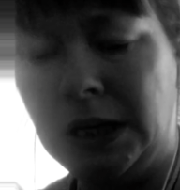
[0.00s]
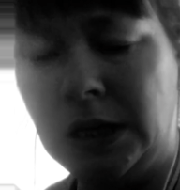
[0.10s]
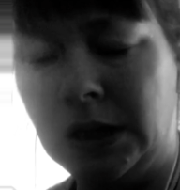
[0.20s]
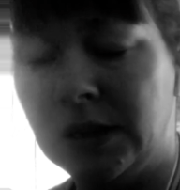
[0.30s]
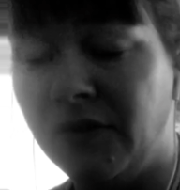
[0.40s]

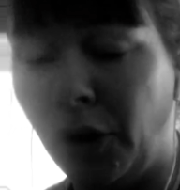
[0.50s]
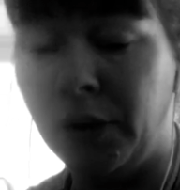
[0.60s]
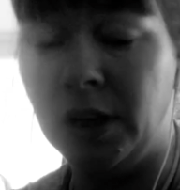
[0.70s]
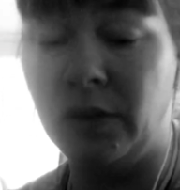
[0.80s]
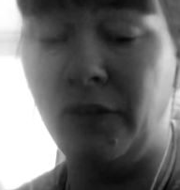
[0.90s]
He is
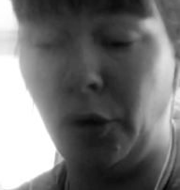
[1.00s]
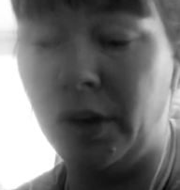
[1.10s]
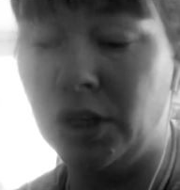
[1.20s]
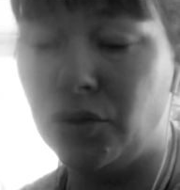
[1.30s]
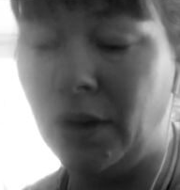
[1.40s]
very,
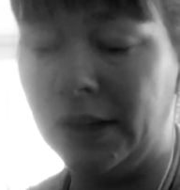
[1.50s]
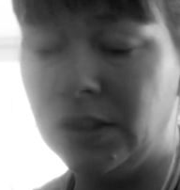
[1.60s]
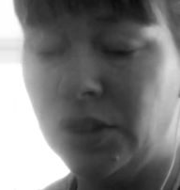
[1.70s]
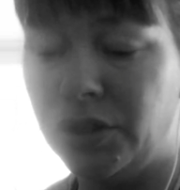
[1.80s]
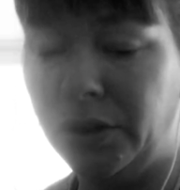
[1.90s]
very
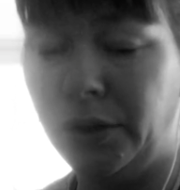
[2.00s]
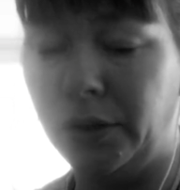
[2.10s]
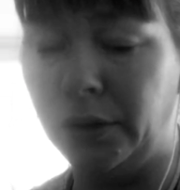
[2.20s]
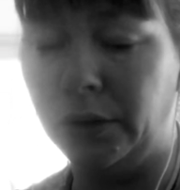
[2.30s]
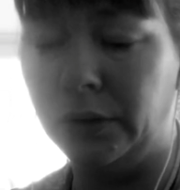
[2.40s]
attracted to her.
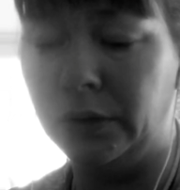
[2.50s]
